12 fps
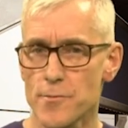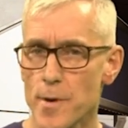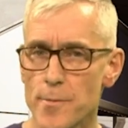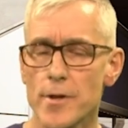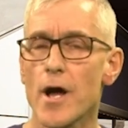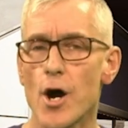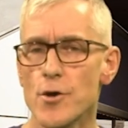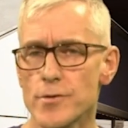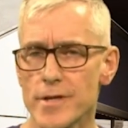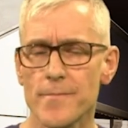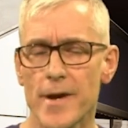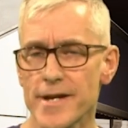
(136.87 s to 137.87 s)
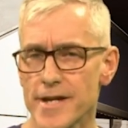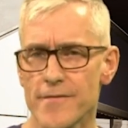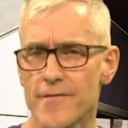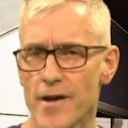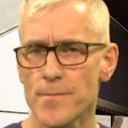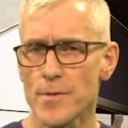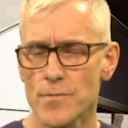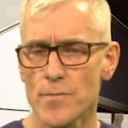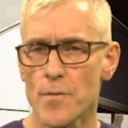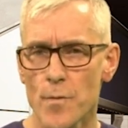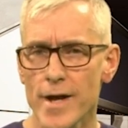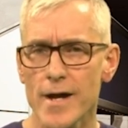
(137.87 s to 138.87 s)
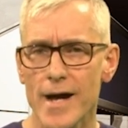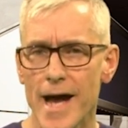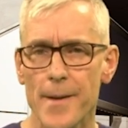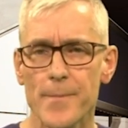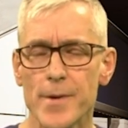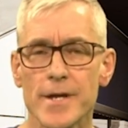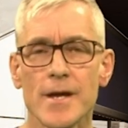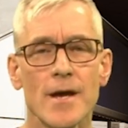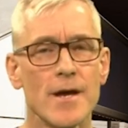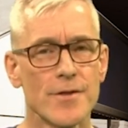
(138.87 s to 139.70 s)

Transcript: We will only make it available when we are happy